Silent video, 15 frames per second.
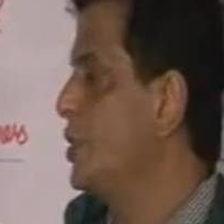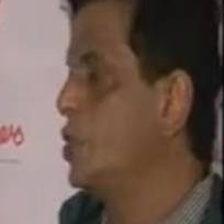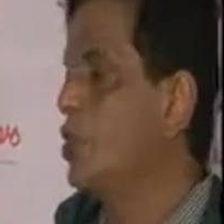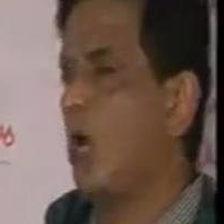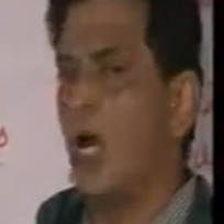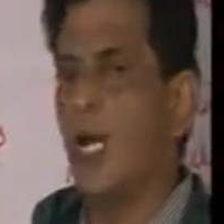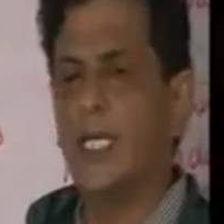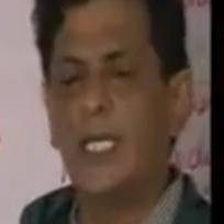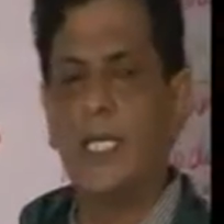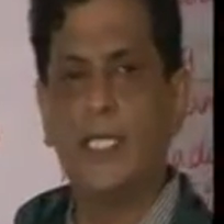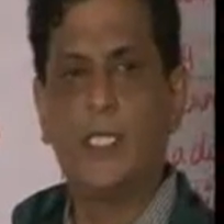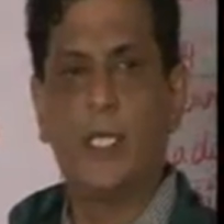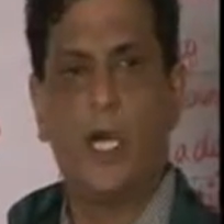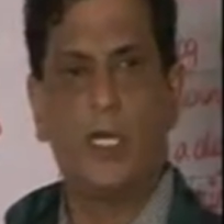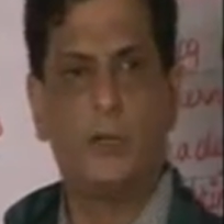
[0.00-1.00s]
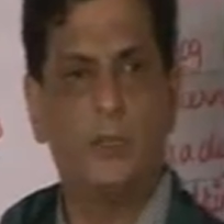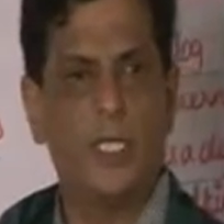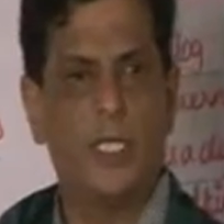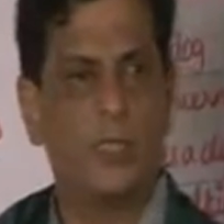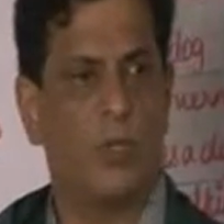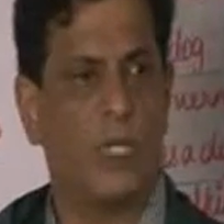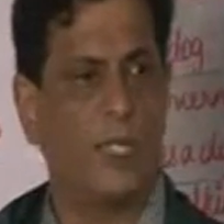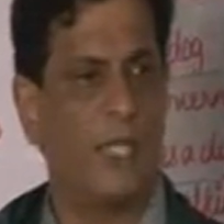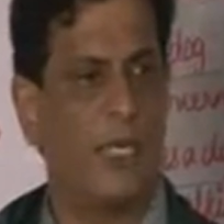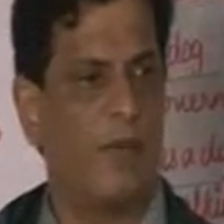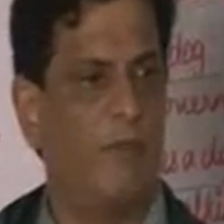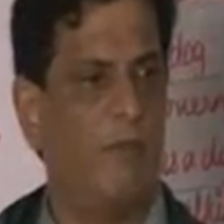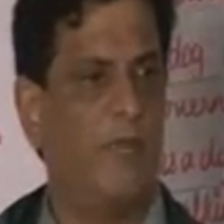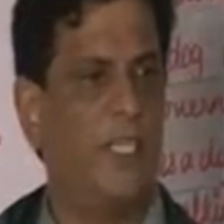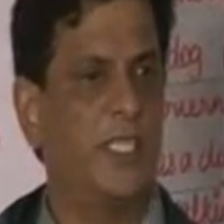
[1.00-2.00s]
Dog eat dog means what? A
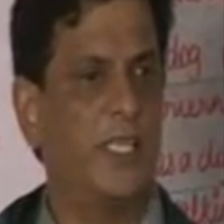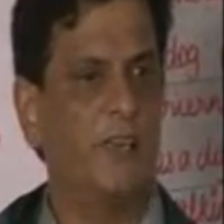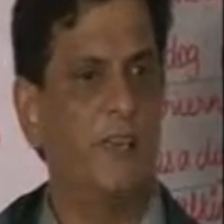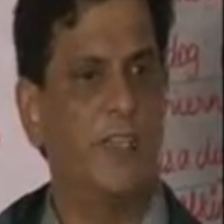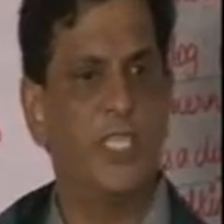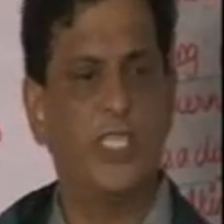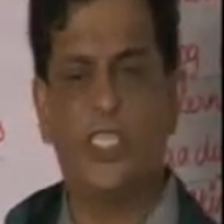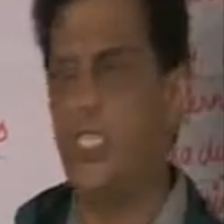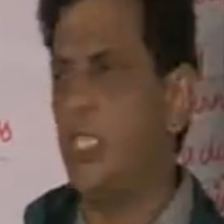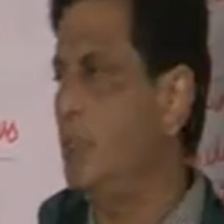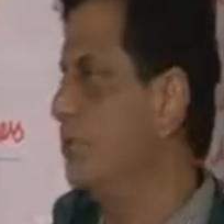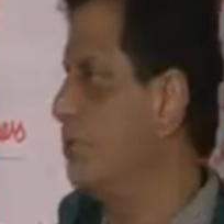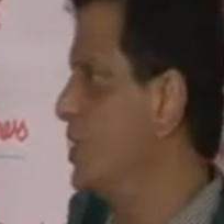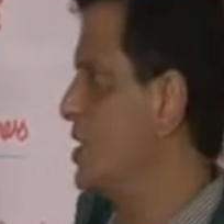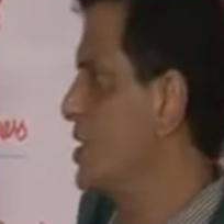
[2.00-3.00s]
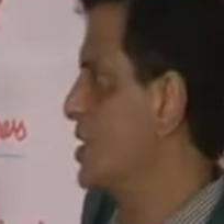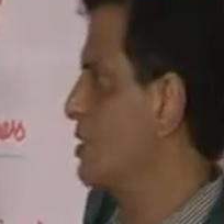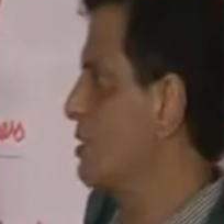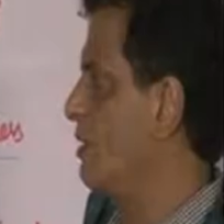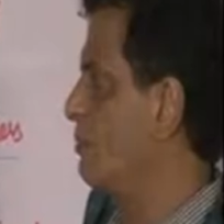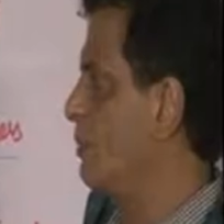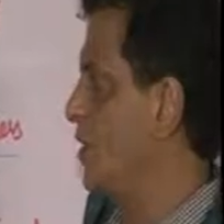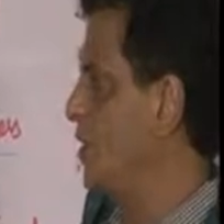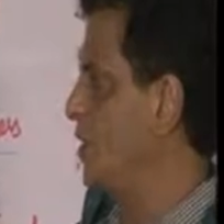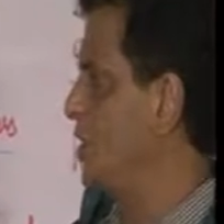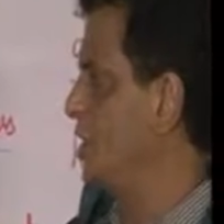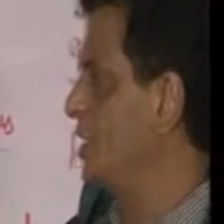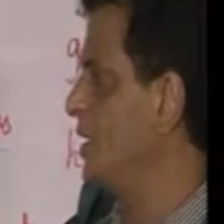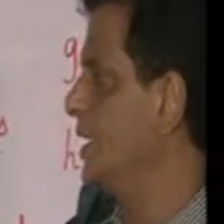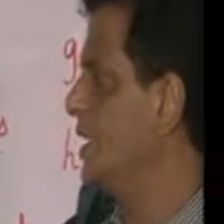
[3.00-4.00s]
rough and tough, a cheap business
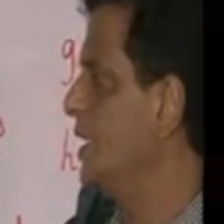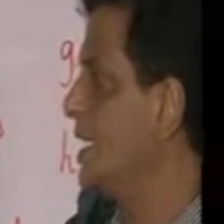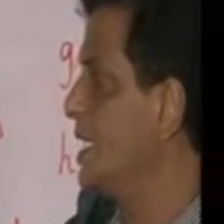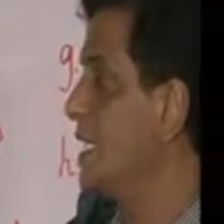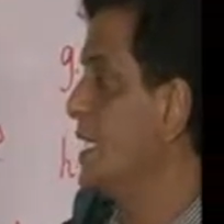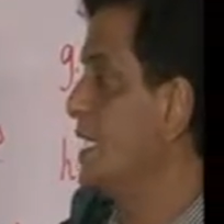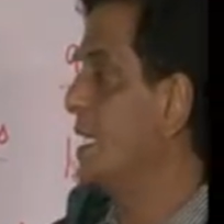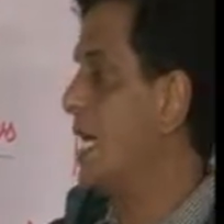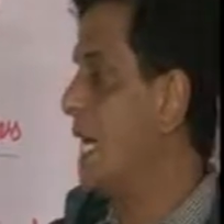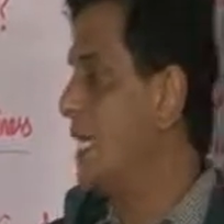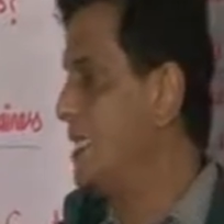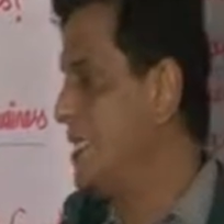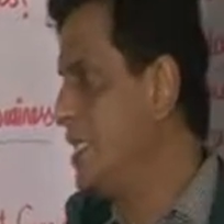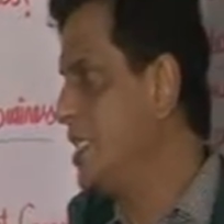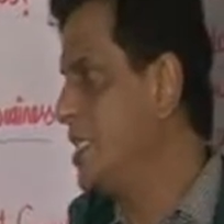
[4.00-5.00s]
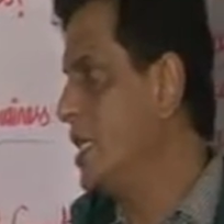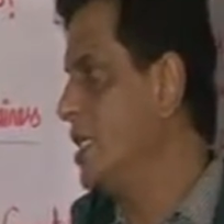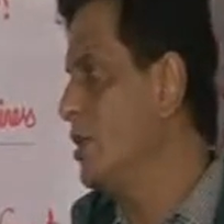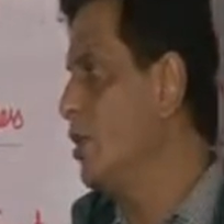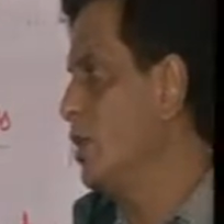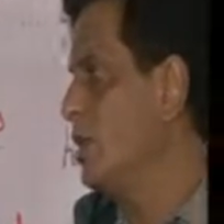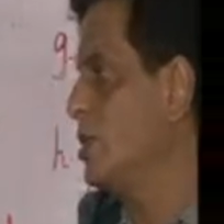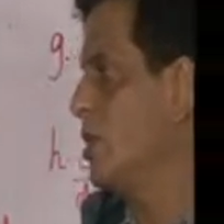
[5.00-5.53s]
competition. Can't teach an old